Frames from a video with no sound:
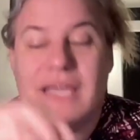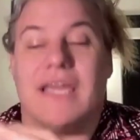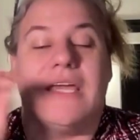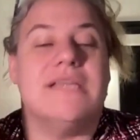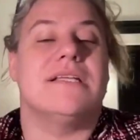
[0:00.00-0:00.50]

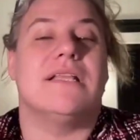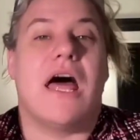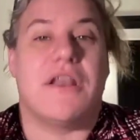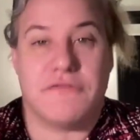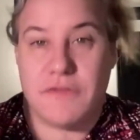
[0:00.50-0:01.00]
is a
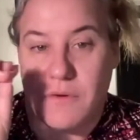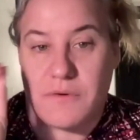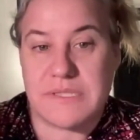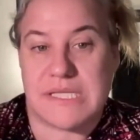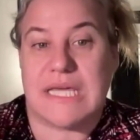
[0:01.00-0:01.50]
lot of
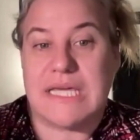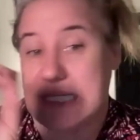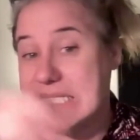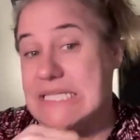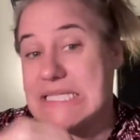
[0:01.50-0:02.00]
those like
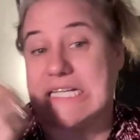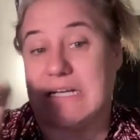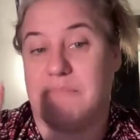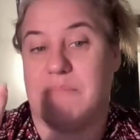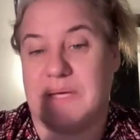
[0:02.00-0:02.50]

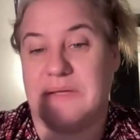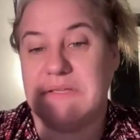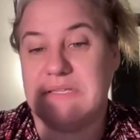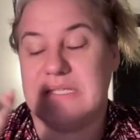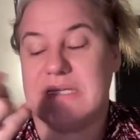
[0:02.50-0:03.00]
consistent
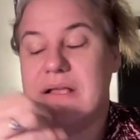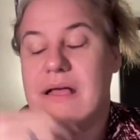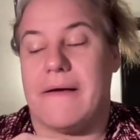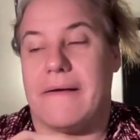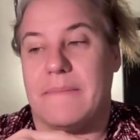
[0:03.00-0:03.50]
bills.
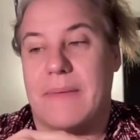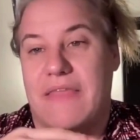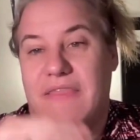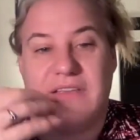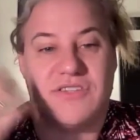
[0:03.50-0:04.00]

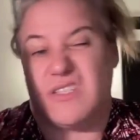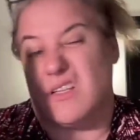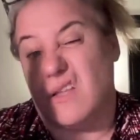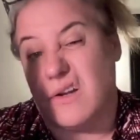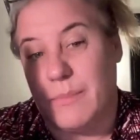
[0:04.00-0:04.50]
And then just a
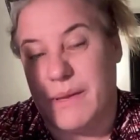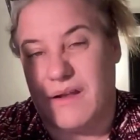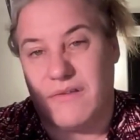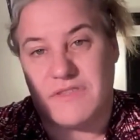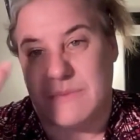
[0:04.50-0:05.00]
little bit
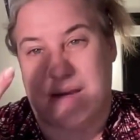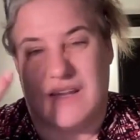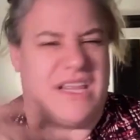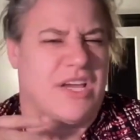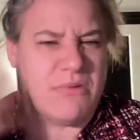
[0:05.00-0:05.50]
of spending
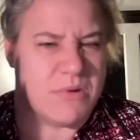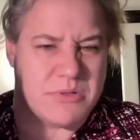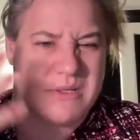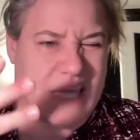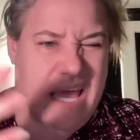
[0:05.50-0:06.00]
like
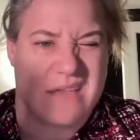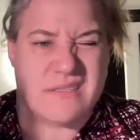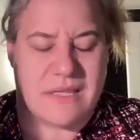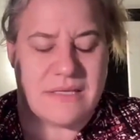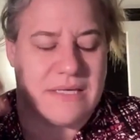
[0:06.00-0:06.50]
groceries, gas,
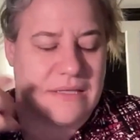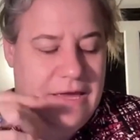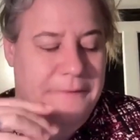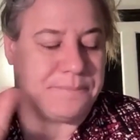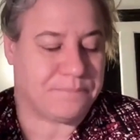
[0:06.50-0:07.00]
things like
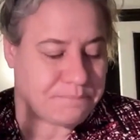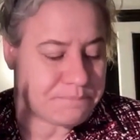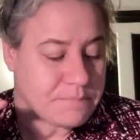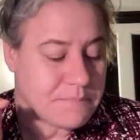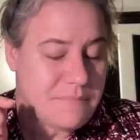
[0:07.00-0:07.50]
that.
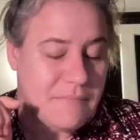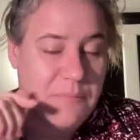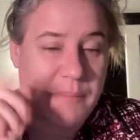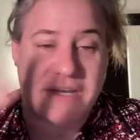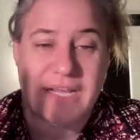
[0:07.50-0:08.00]

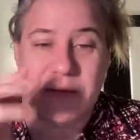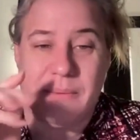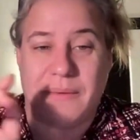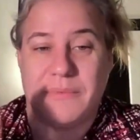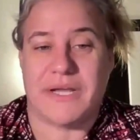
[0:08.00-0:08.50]
But
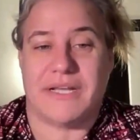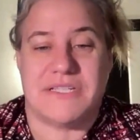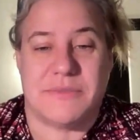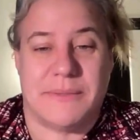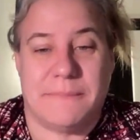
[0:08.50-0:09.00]
anyway, we'll get
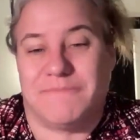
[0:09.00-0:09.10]
into it.